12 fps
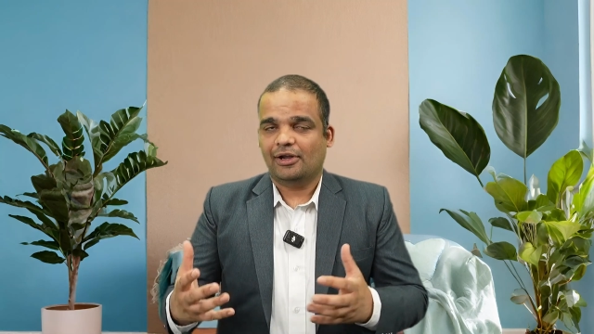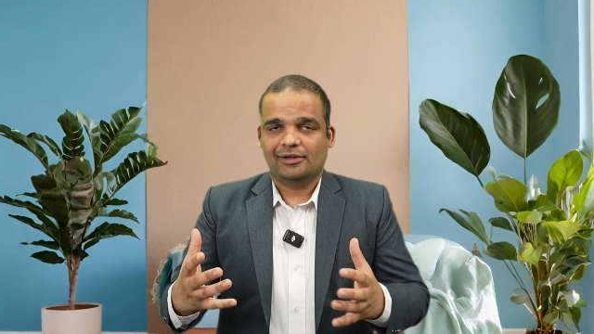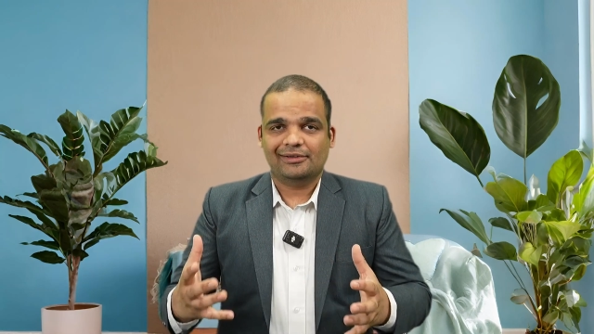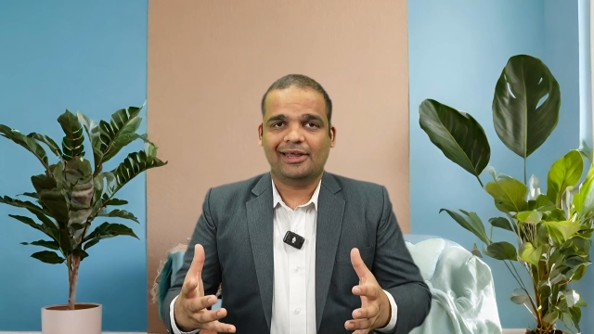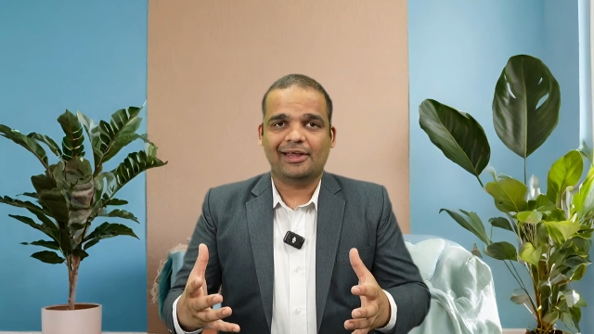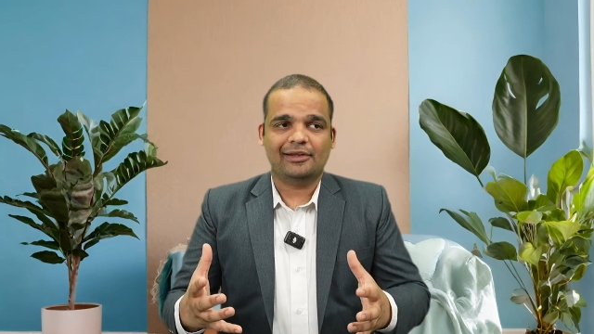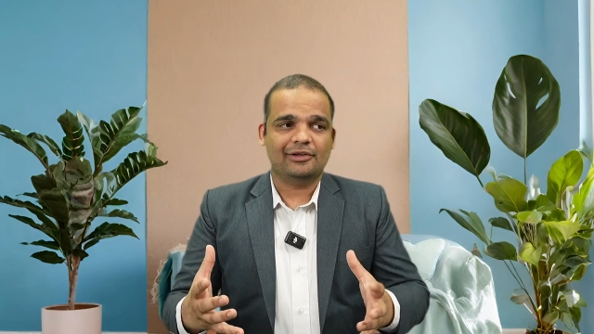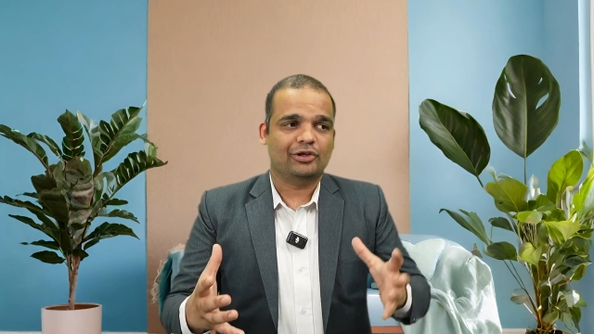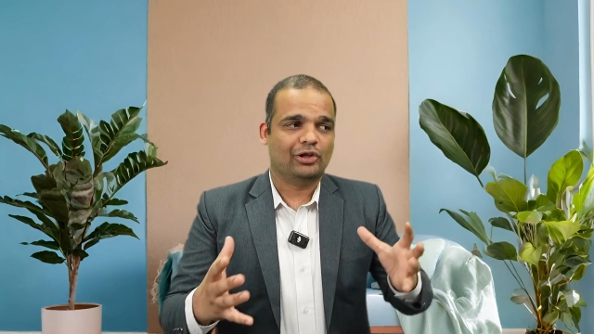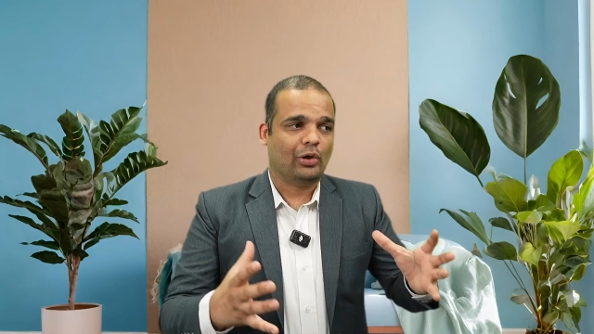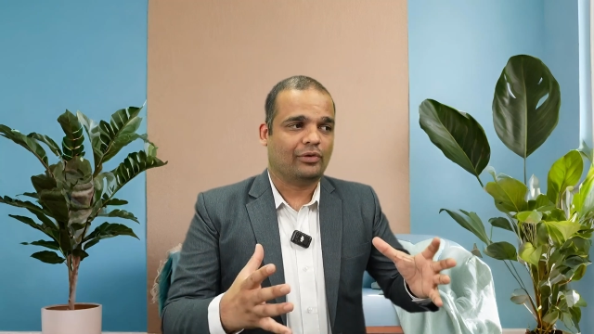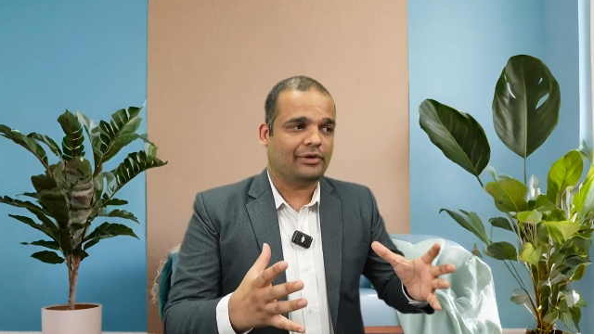than
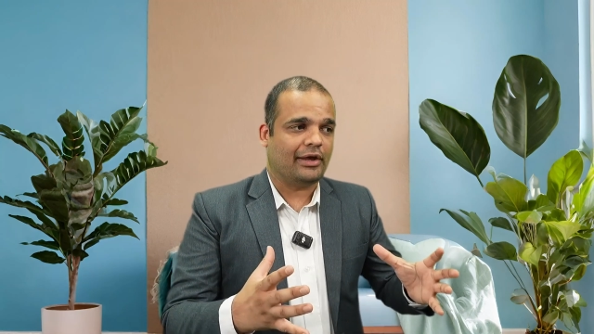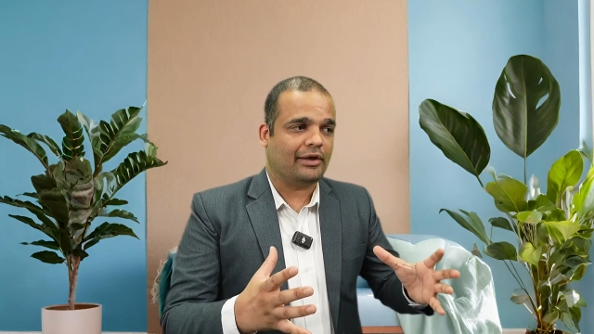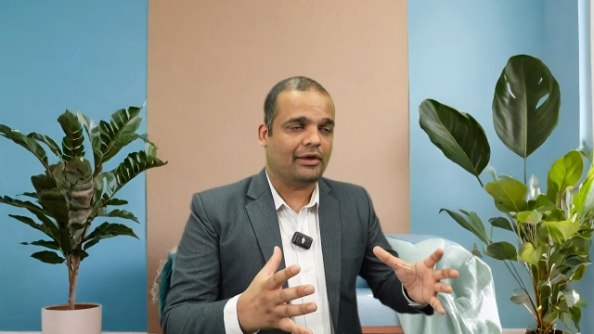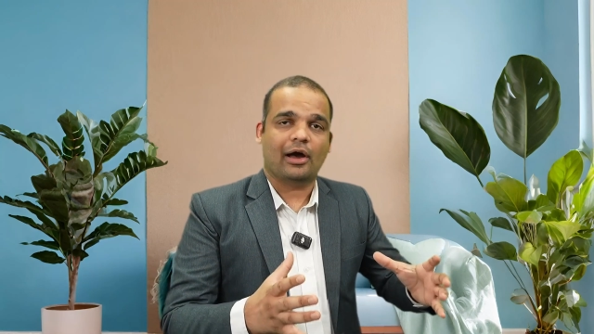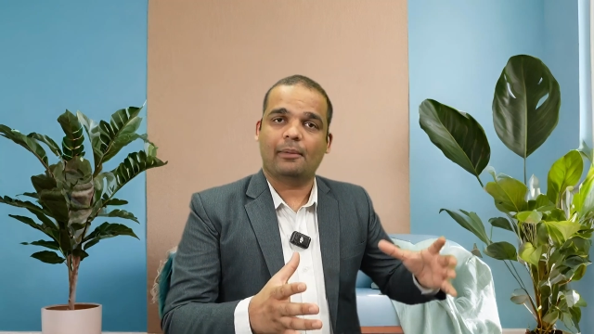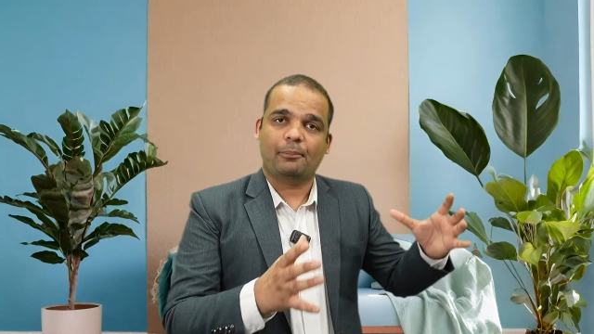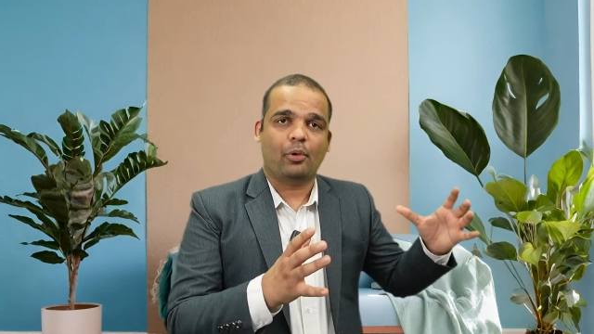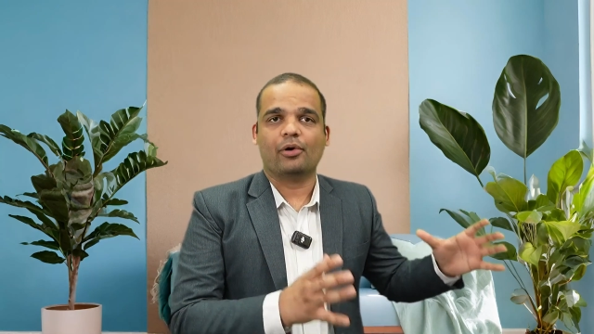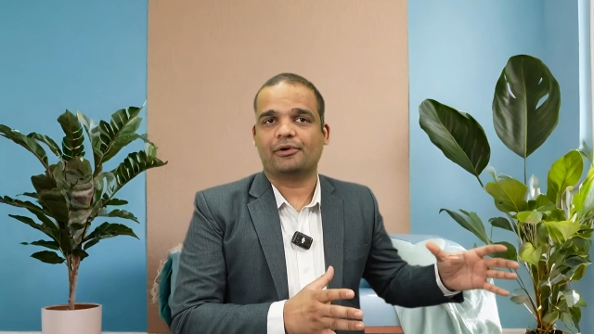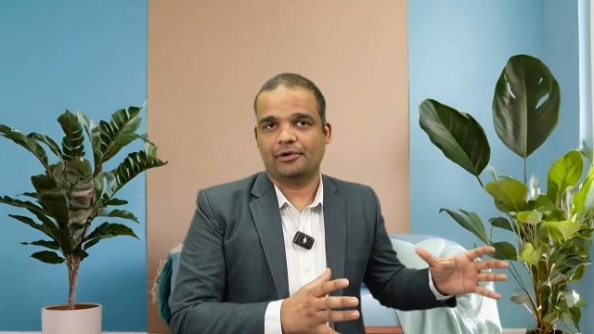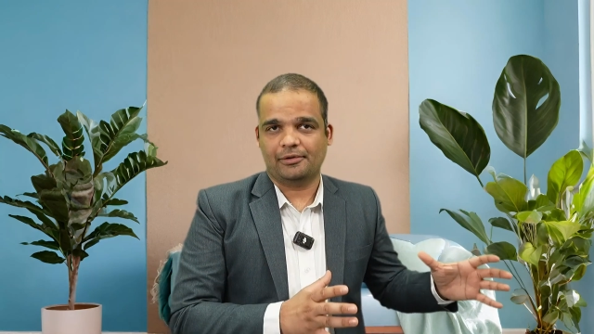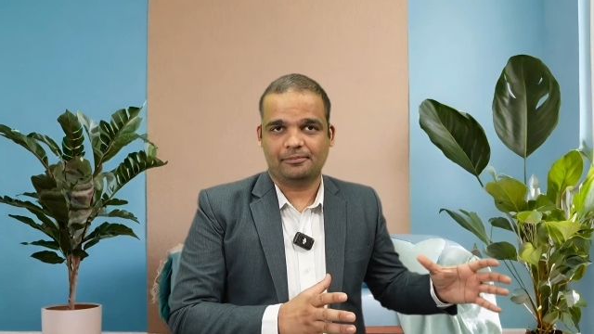using a
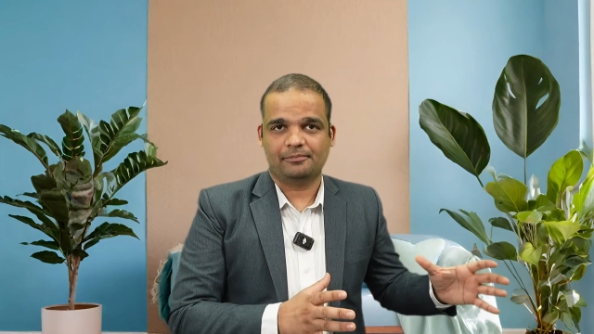portal.